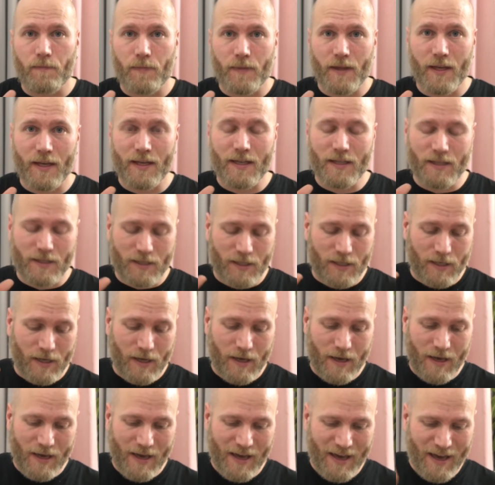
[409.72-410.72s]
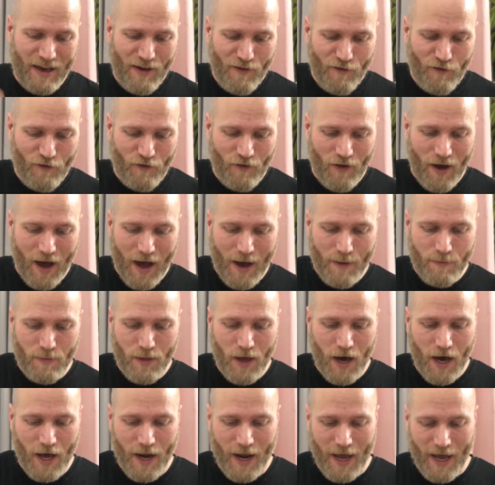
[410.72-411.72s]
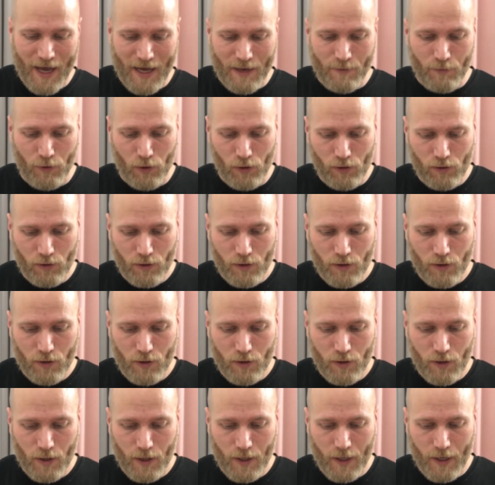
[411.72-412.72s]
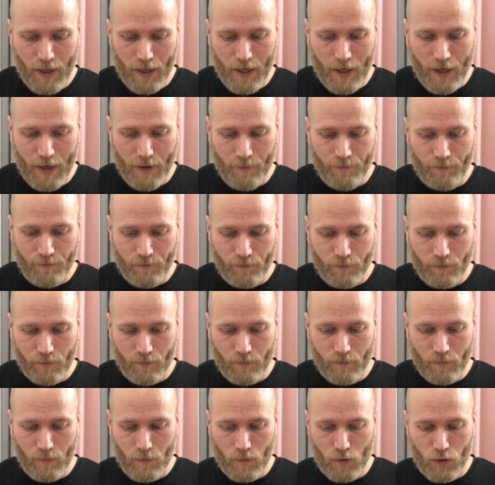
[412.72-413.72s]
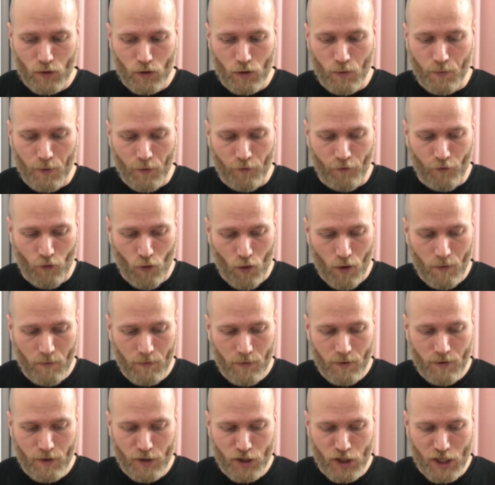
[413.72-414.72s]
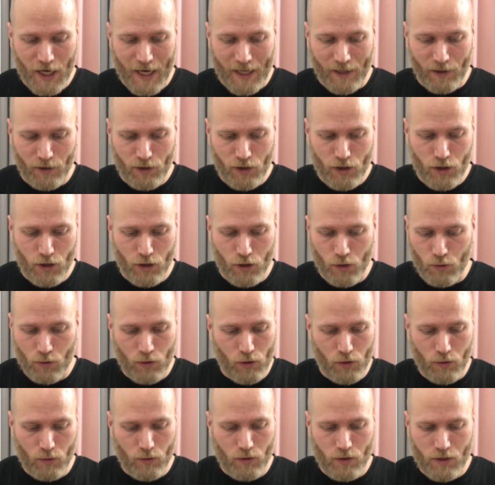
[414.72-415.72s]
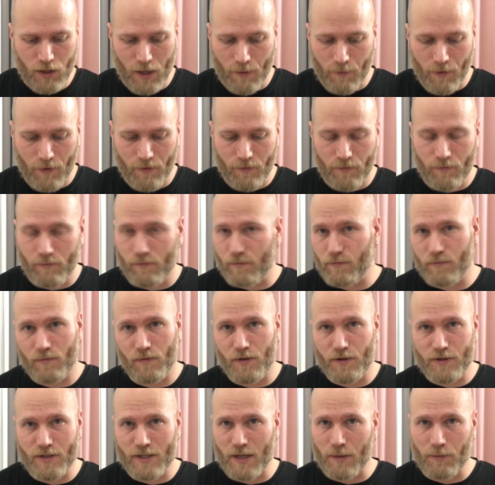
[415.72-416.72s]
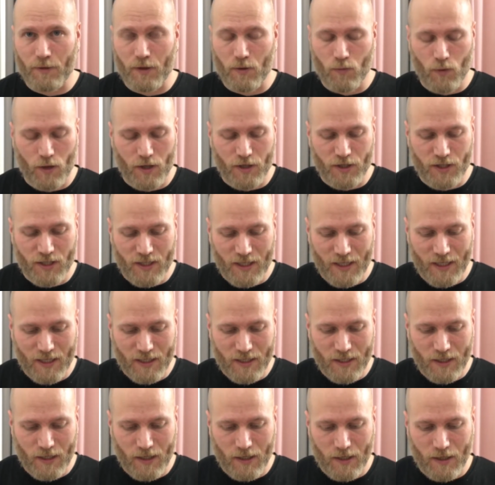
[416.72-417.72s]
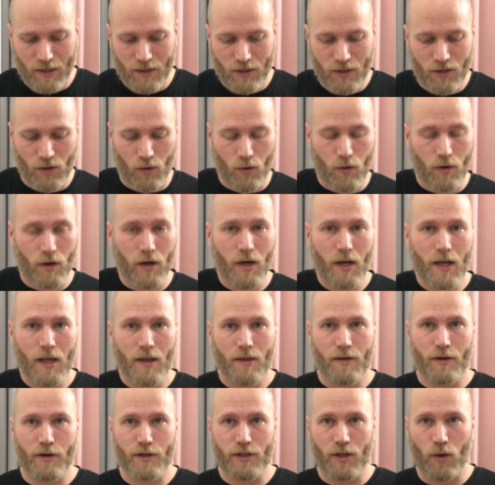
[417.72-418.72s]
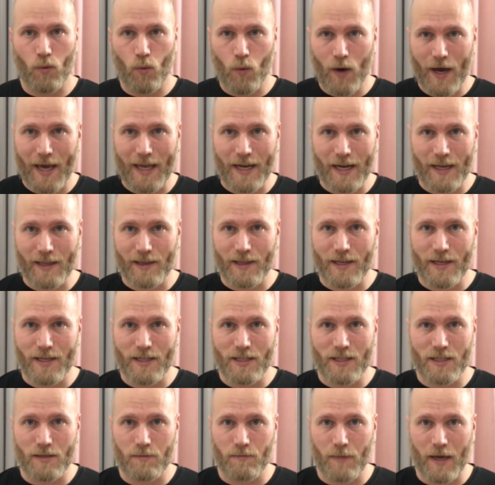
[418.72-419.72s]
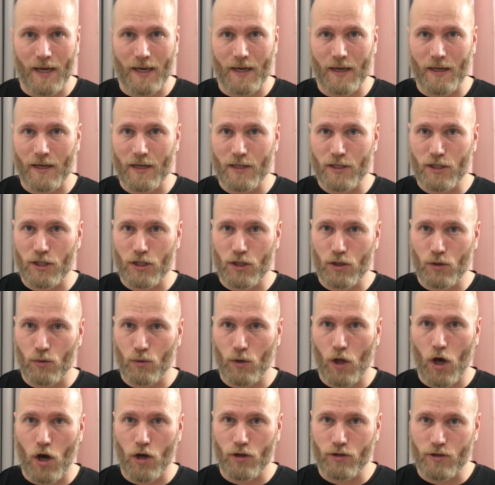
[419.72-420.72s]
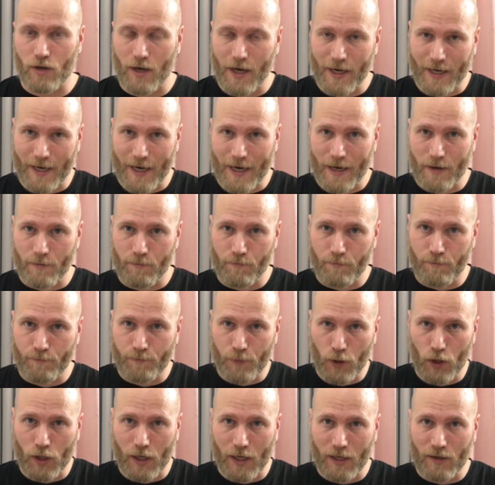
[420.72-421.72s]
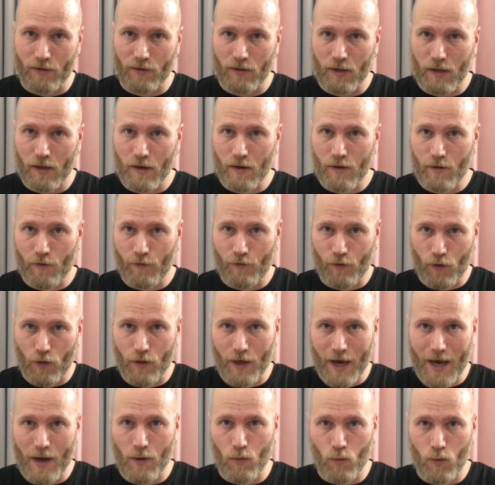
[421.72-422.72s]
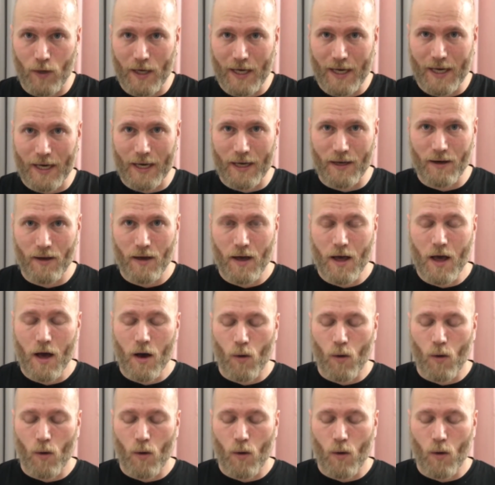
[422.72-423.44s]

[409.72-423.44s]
It's if I'm not able to perform the challenge due to something with the seasons, or there's a waiting list making it too long so I can't book it for that weekend.